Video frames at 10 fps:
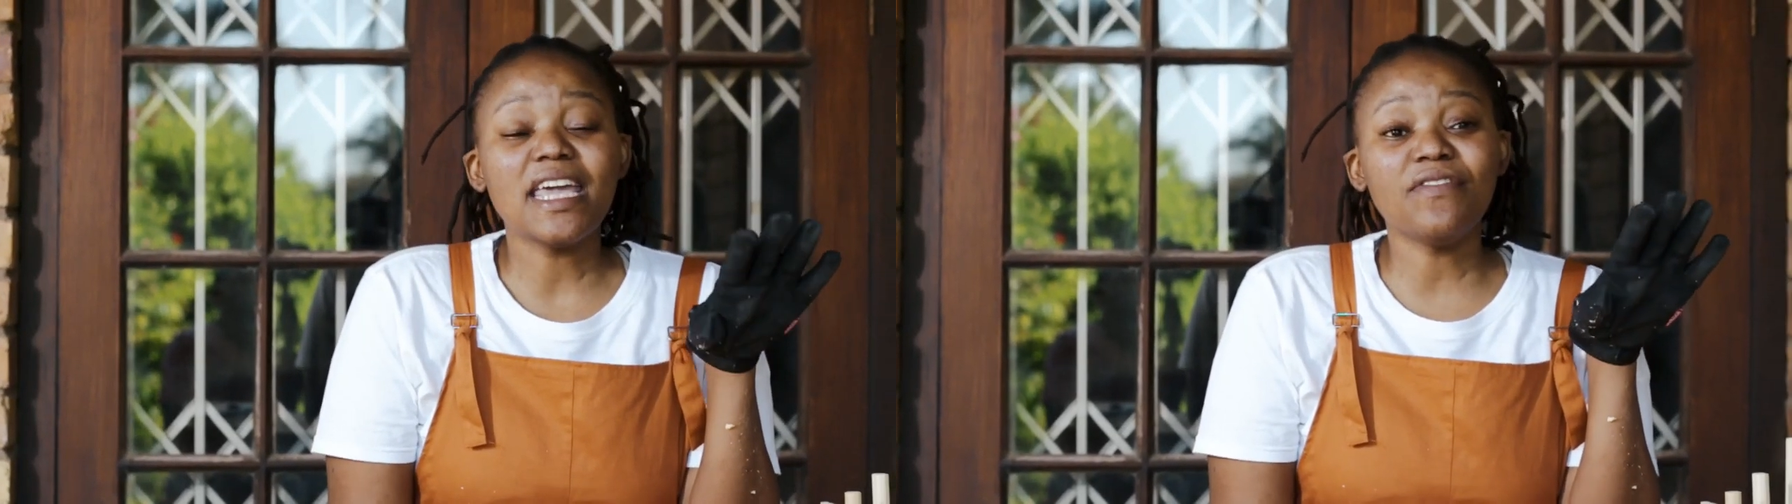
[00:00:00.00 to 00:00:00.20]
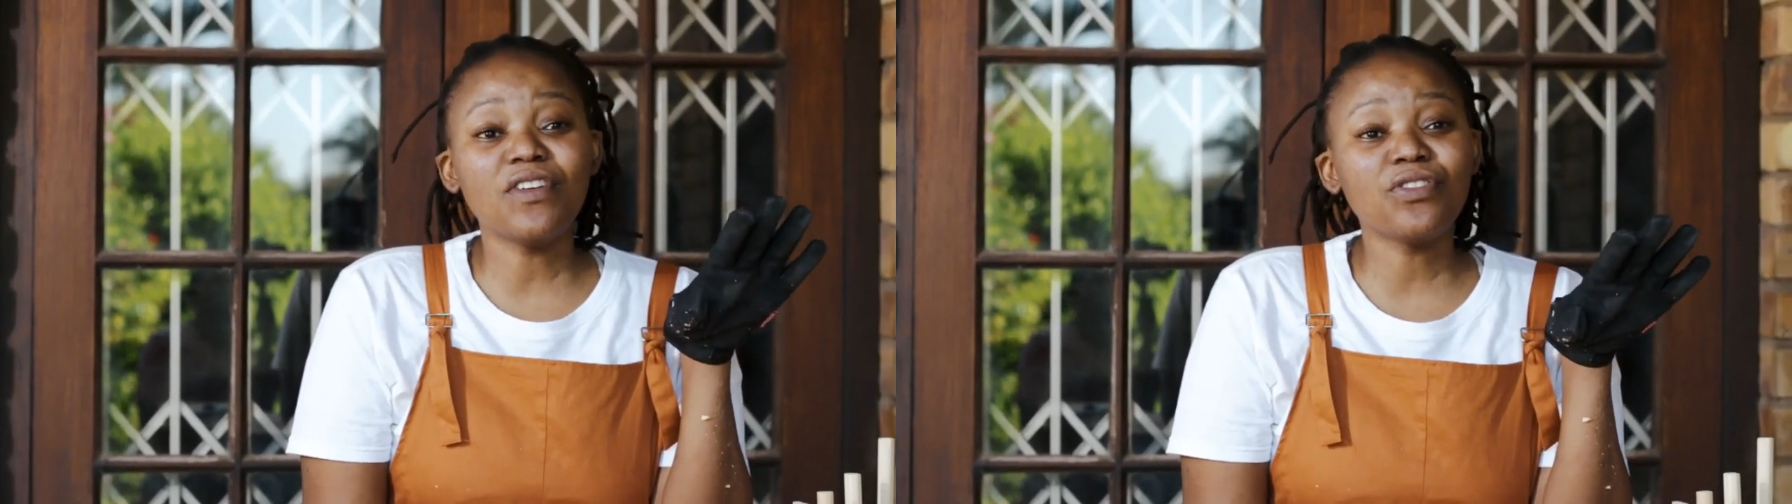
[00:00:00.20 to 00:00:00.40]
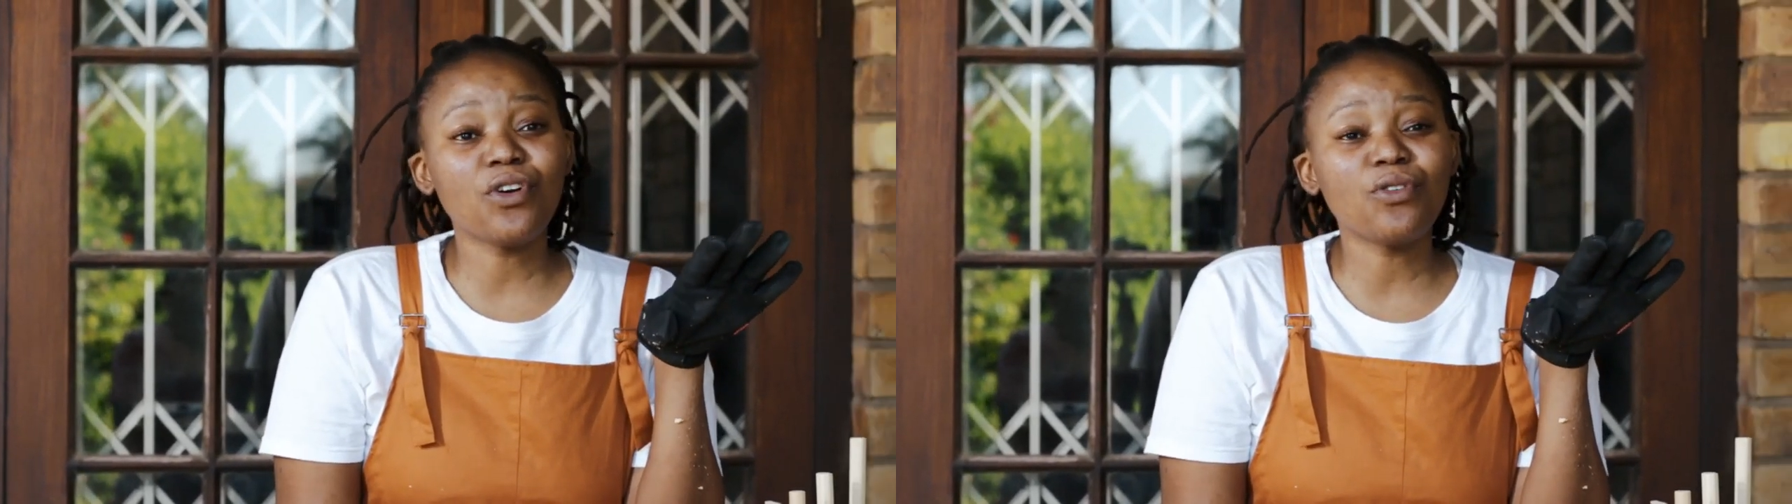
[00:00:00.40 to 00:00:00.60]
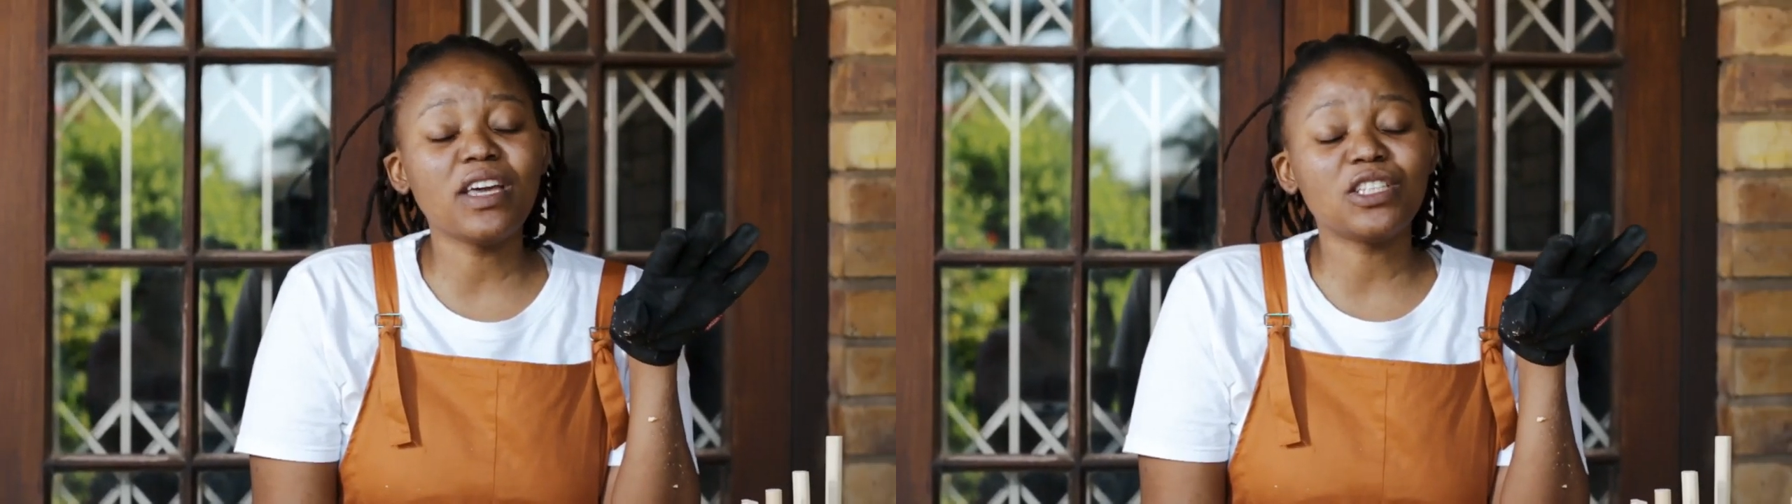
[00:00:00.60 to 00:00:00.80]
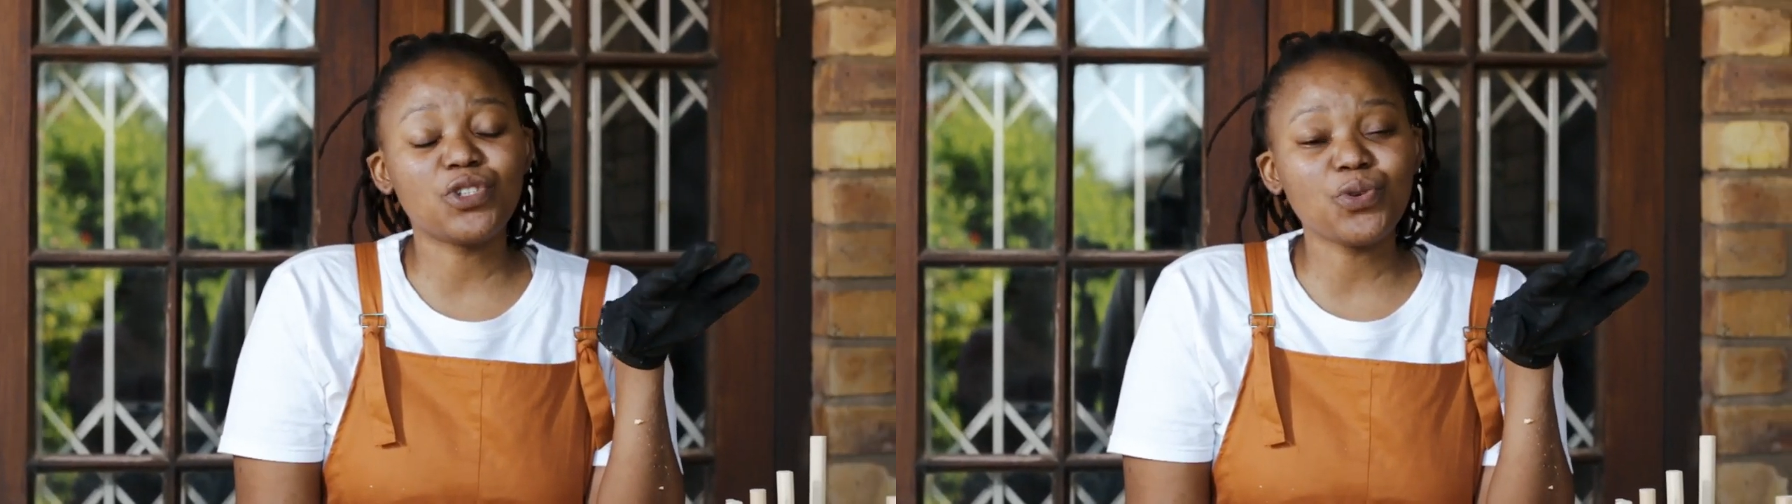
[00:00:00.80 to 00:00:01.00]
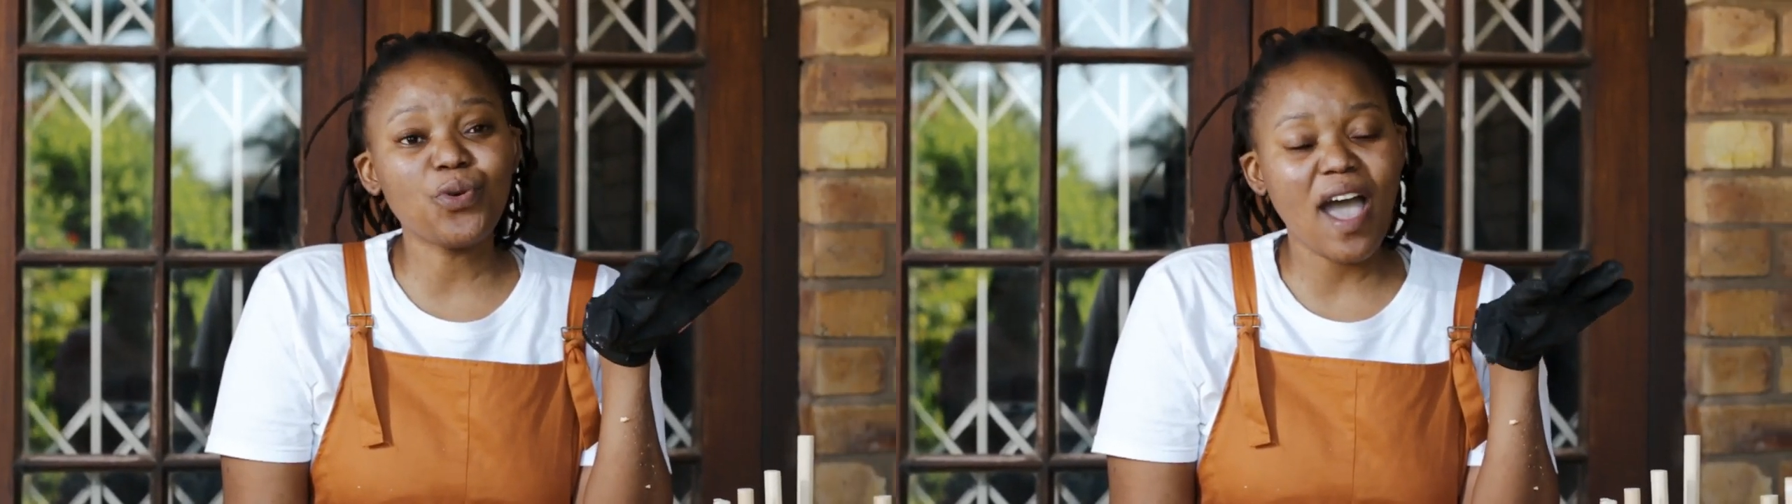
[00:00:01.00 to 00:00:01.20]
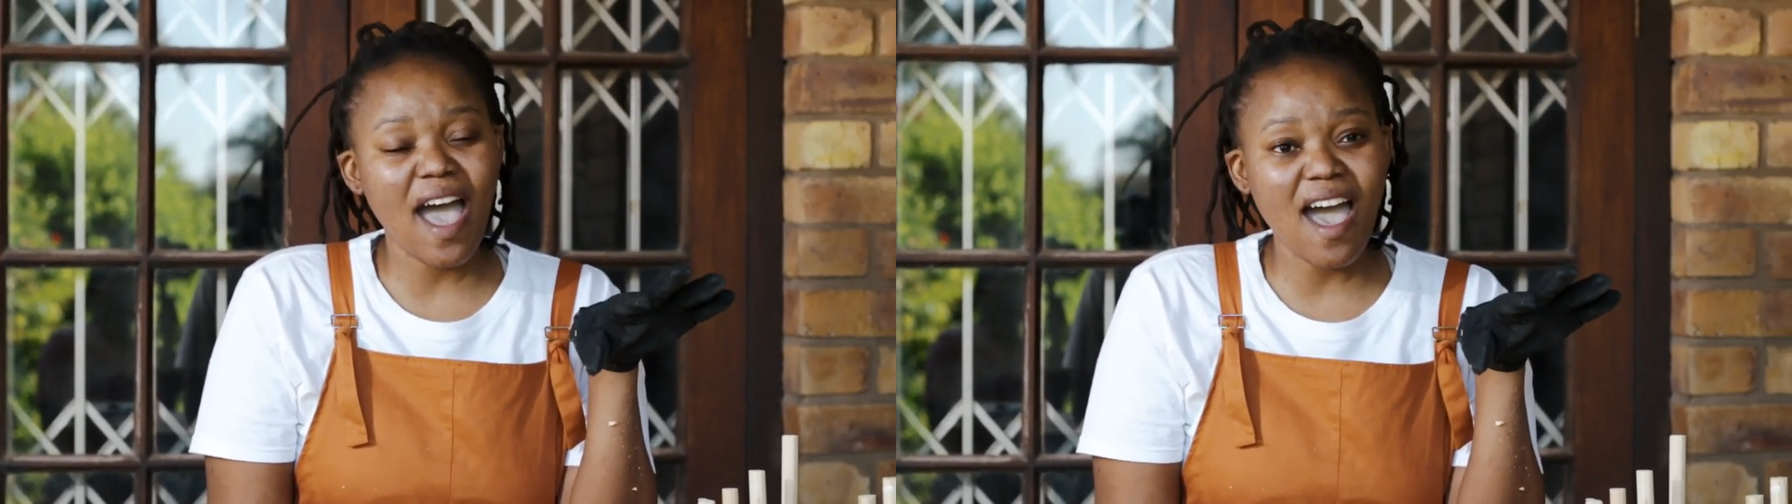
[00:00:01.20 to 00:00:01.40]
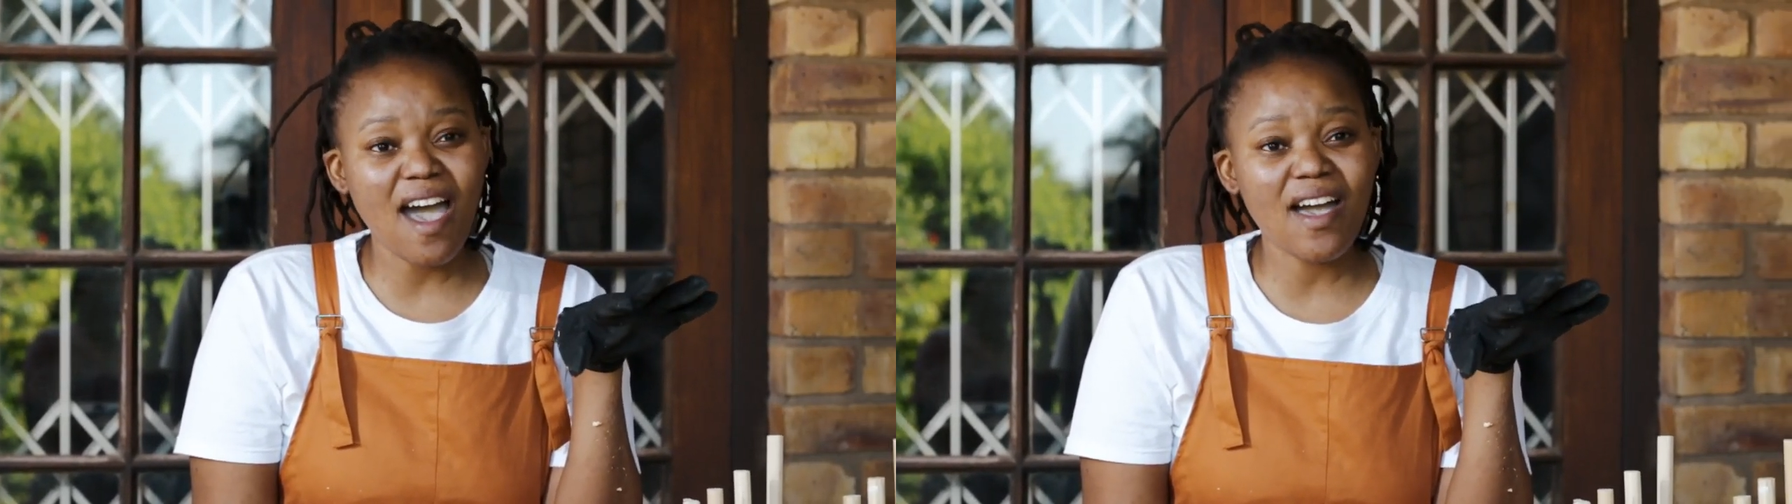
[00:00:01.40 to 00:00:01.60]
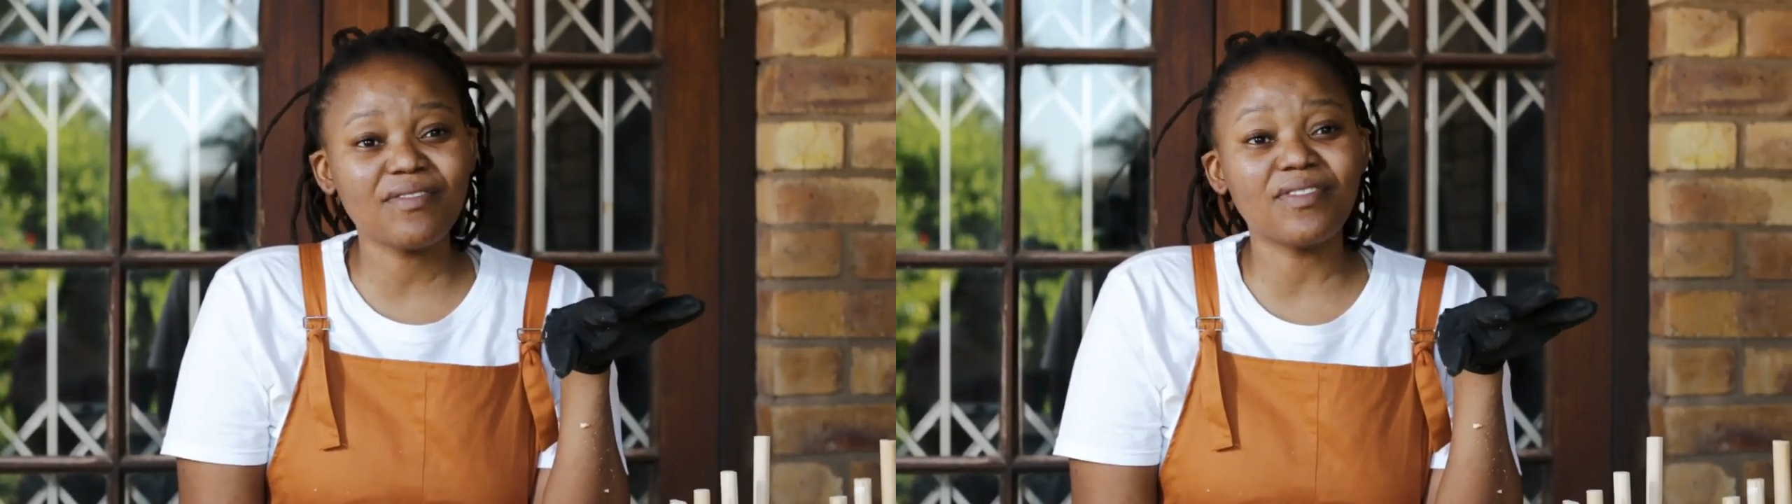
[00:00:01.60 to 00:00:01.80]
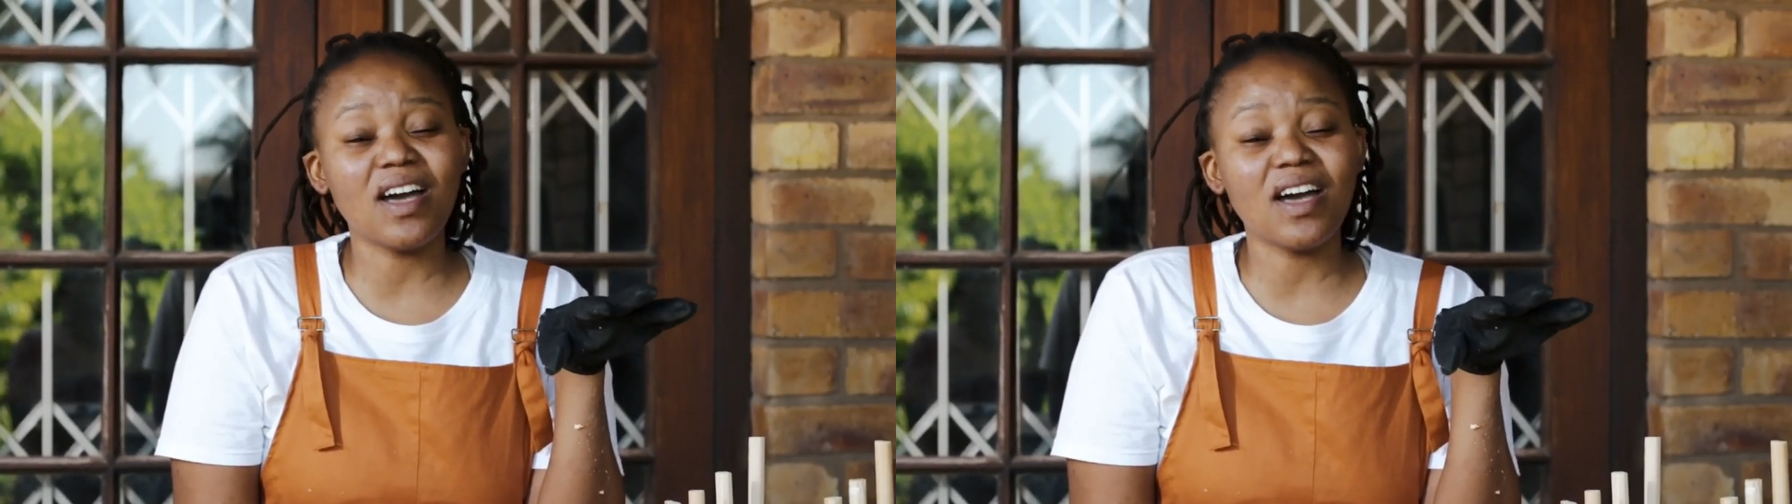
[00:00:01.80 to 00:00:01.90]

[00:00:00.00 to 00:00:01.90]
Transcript: even though they do have